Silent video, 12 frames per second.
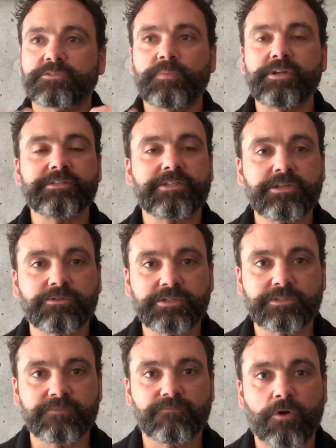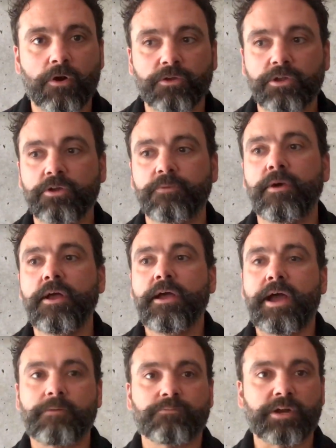just been a decrease in volume,
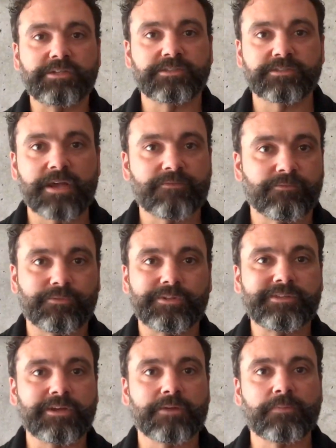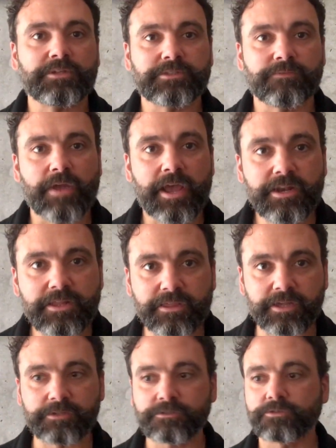and prices haven't really done much of
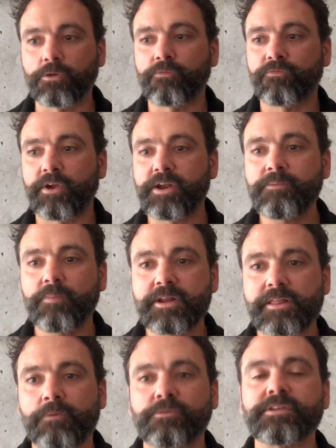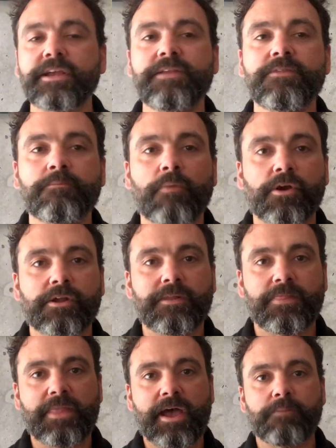anything. So for anybody that was in the
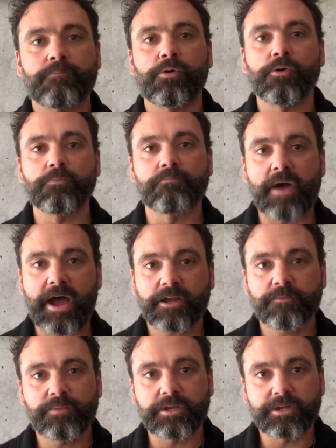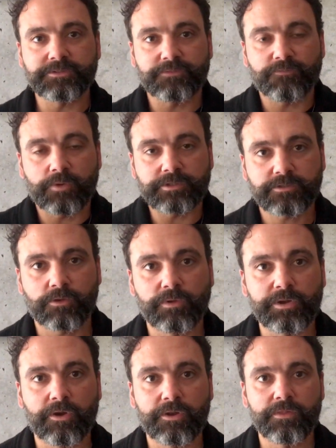market that pulled back because of what's
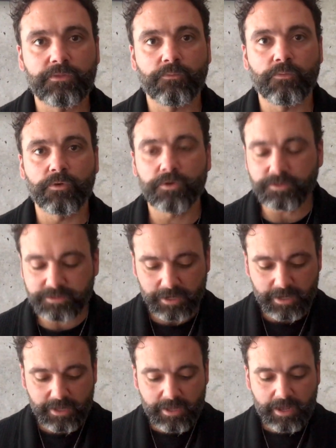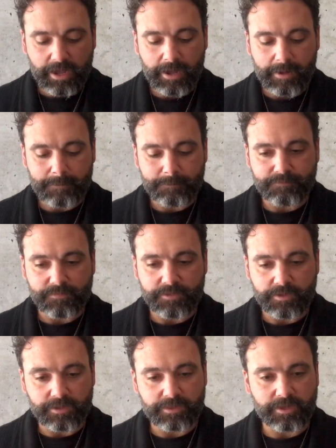going on in the world,
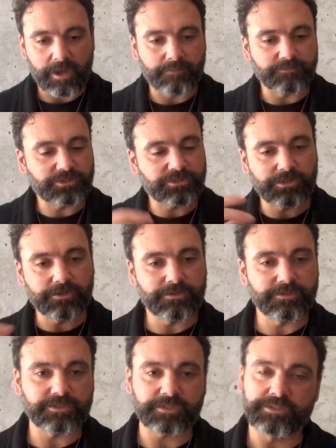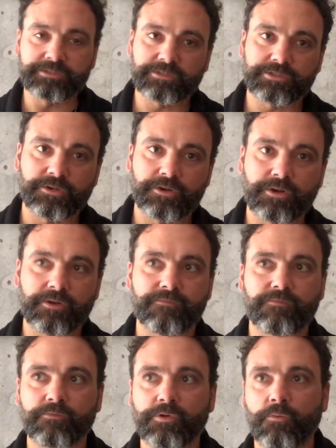I'm sure there's a concern
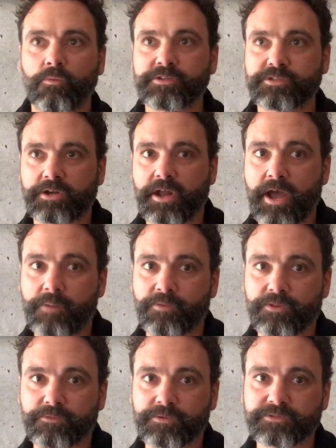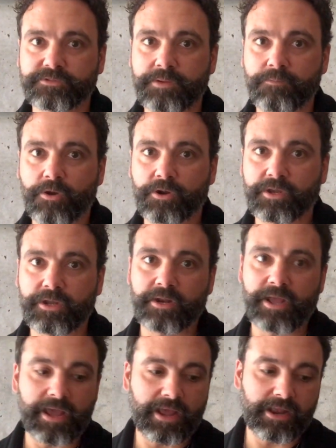of, you know, what's gonna happen in the real estate
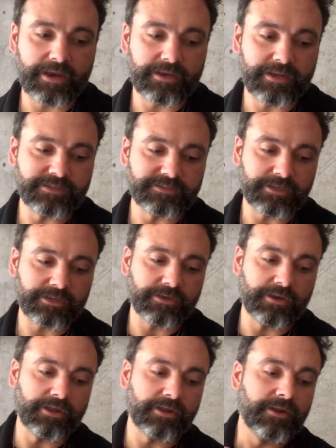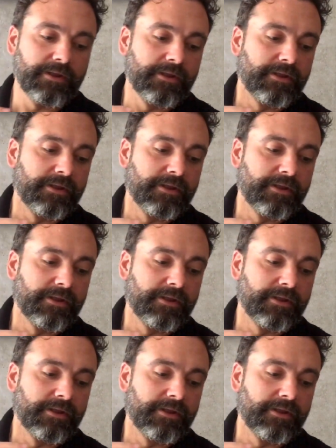market, and is it gonna,